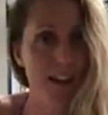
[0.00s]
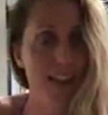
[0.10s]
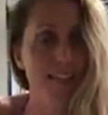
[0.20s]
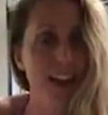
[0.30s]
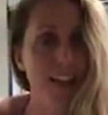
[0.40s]

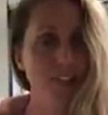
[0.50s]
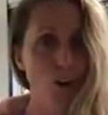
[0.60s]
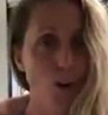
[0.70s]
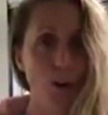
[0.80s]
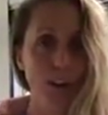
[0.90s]
And that is
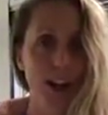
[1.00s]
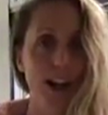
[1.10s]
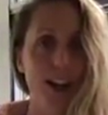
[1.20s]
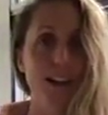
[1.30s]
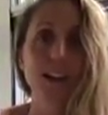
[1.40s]

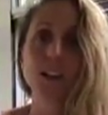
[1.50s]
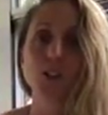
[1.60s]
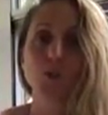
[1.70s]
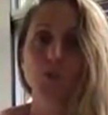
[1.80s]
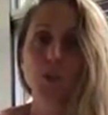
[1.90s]
okay.
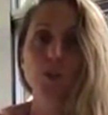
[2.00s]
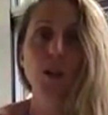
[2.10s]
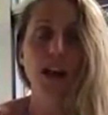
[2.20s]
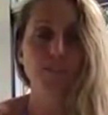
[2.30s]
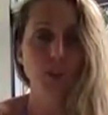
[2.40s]
So if you
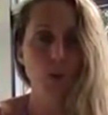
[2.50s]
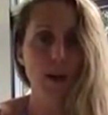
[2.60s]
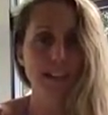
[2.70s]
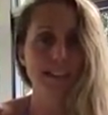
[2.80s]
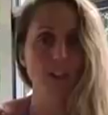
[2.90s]
have no
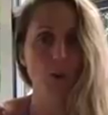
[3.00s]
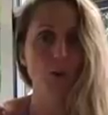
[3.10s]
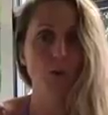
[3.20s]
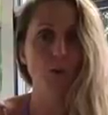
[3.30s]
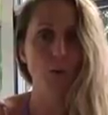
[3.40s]
idea who
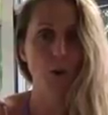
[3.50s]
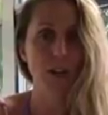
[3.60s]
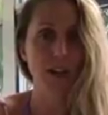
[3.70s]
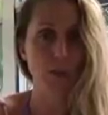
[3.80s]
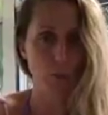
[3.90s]
you're
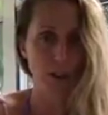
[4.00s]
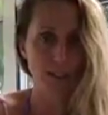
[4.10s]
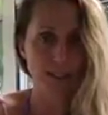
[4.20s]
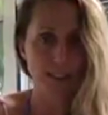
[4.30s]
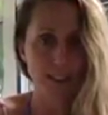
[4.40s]
working
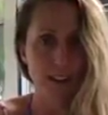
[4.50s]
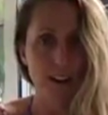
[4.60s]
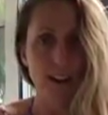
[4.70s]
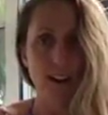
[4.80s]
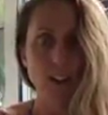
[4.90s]
with,
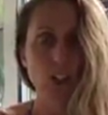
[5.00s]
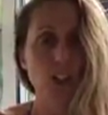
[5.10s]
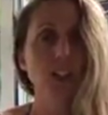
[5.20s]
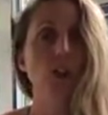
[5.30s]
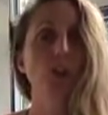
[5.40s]

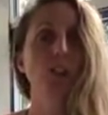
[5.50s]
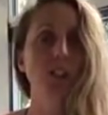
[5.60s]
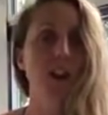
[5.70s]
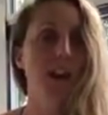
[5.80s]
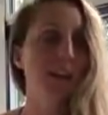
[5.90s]
just go
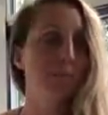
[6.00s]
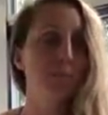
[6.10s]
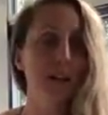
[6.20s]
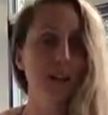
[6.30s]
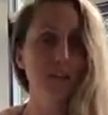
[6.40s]
shine and
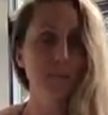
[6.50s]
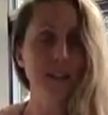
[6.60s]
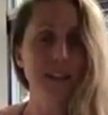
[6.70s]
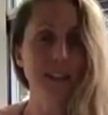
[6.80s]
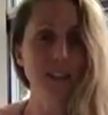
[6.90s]
be
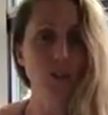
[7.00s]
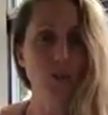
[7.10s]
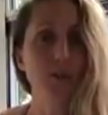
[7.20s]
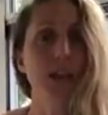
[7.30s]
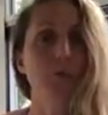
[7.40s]
completely
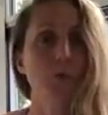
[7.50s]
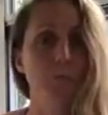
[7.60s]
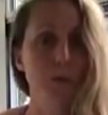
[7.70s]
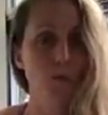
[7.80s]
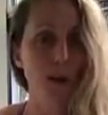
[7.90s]
you. There will
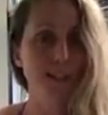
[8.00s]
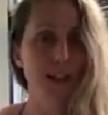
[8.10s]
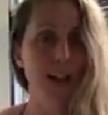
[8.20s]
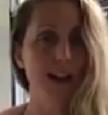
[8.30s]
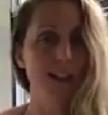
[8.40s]
be one
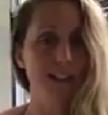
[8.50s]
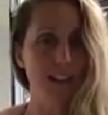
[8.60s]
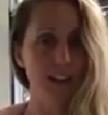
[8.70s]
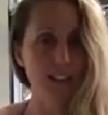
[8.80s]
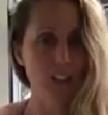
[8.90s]
day
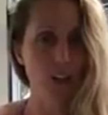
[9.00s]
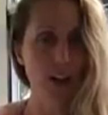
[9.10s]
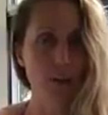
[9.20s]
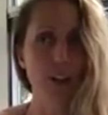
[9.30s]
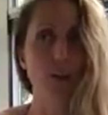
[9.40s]
down the
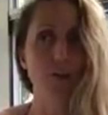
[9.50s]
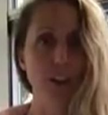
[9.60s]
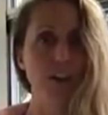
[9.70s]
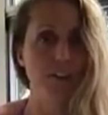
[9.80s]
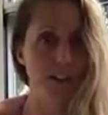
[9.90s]
track where you
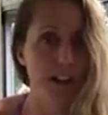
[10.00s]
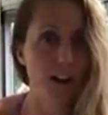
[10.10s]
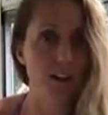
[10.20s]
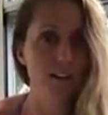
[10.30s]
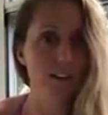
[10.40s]
figure it
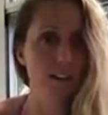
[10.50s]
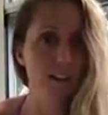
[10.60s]
out.